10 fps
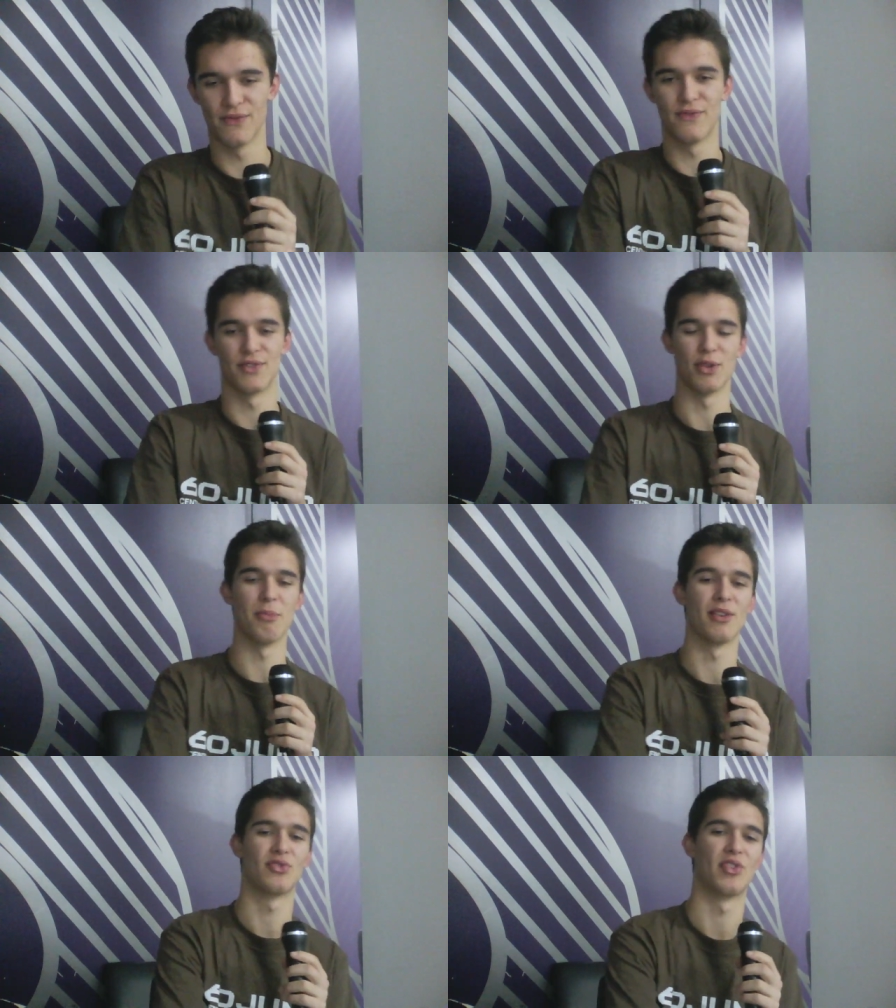so
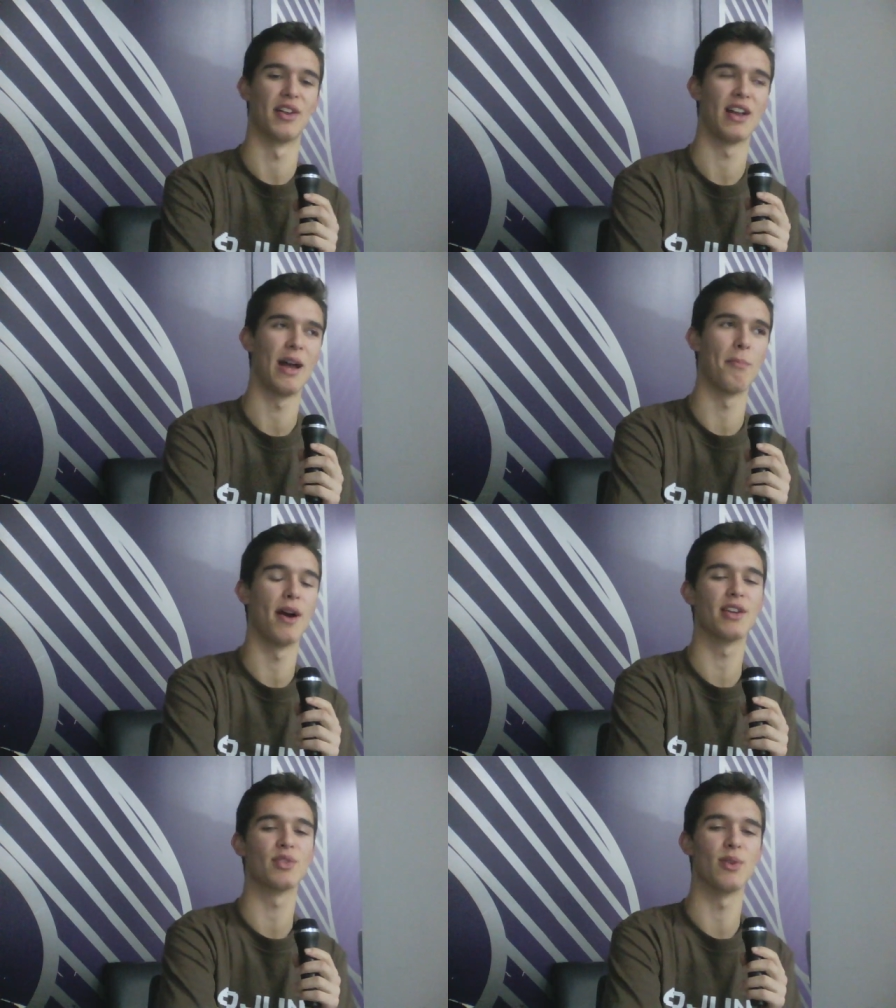much that I
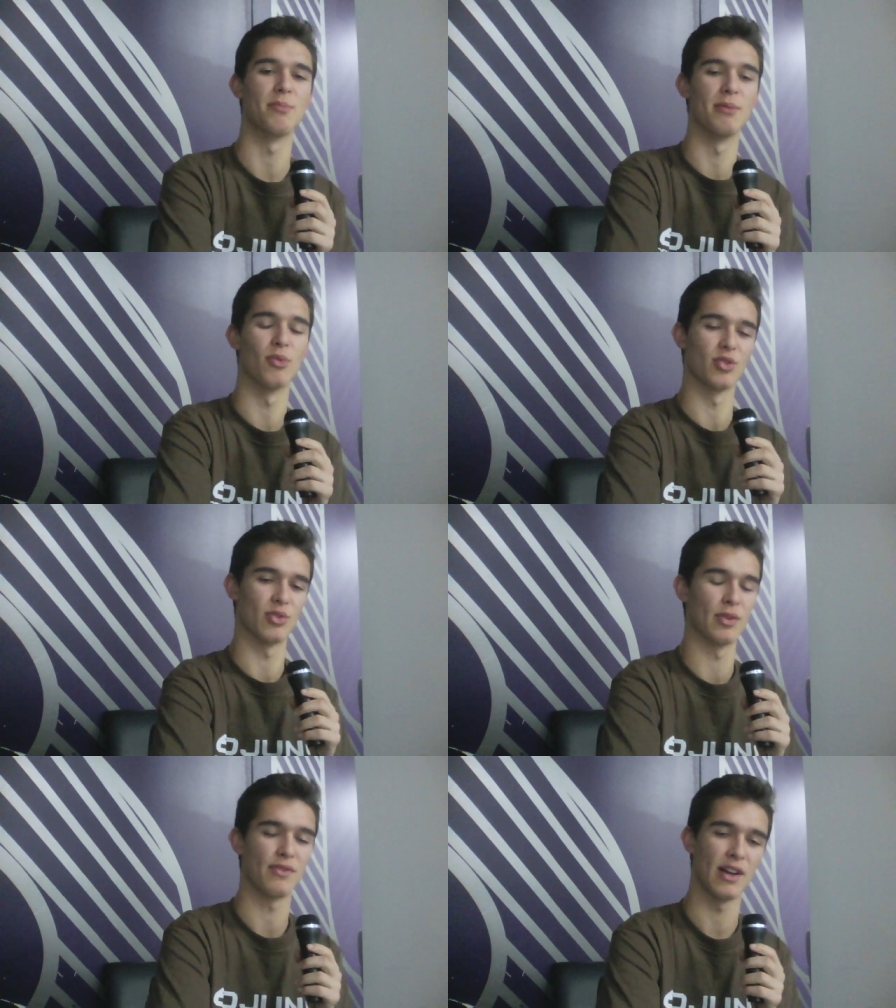might as well be more
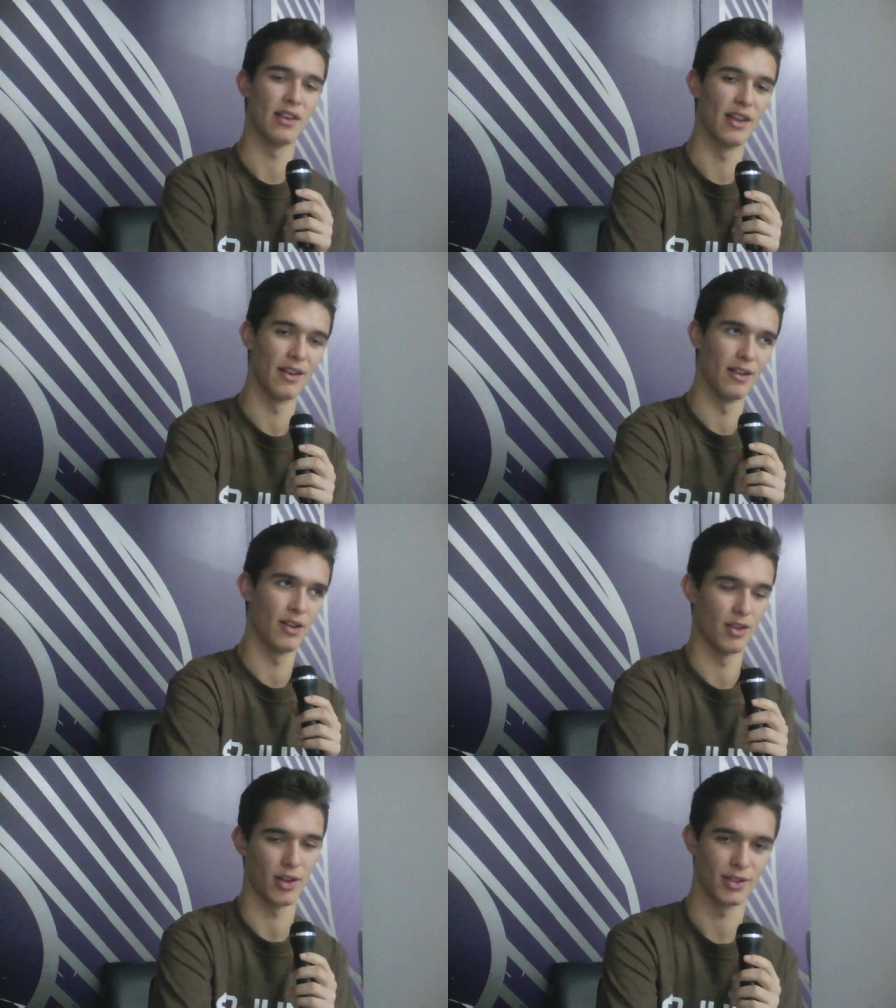certified than
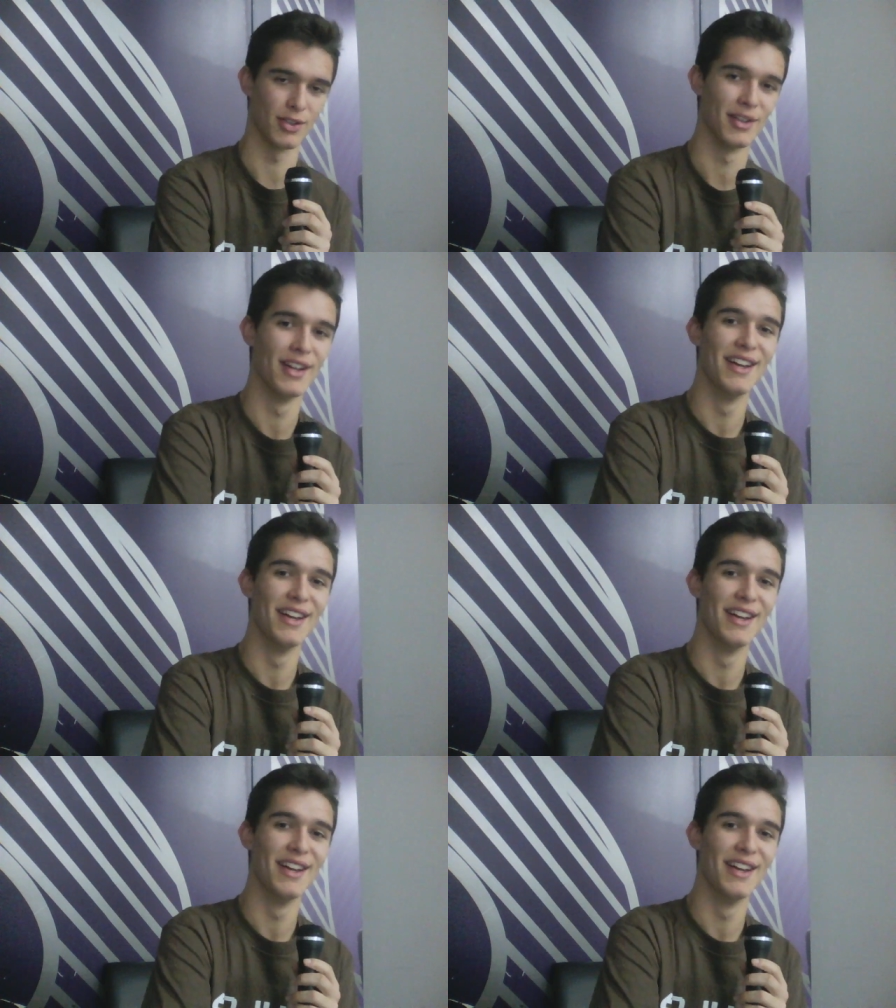a doctor.